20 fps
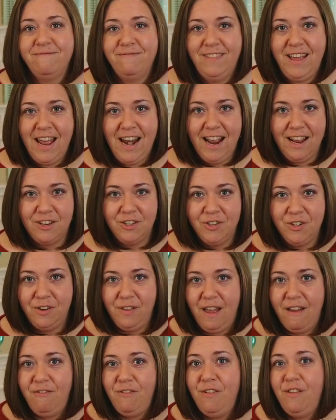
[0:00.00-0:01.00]
that extra
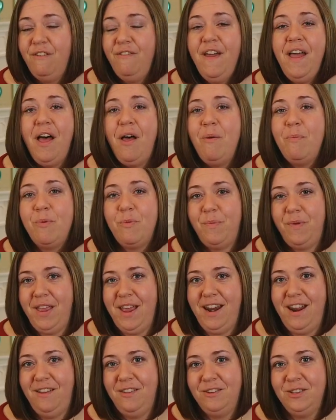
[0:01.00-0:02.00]
level of help
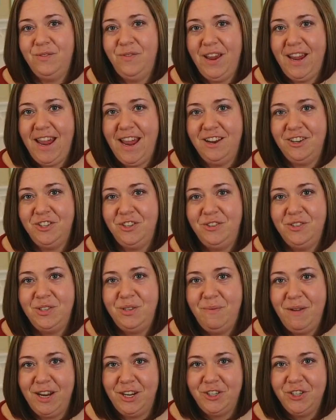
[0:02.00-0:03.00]
planning those vacations
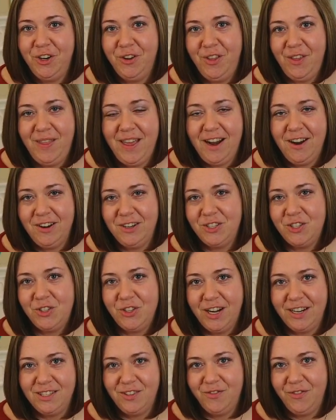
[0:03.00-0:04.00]
to make sure that they are as
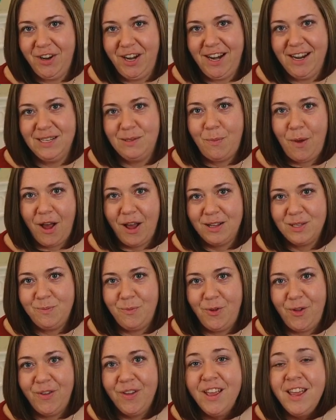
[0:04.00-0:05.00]
stress-free as
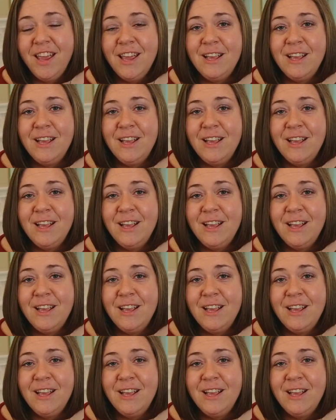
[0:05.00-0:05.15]
possible.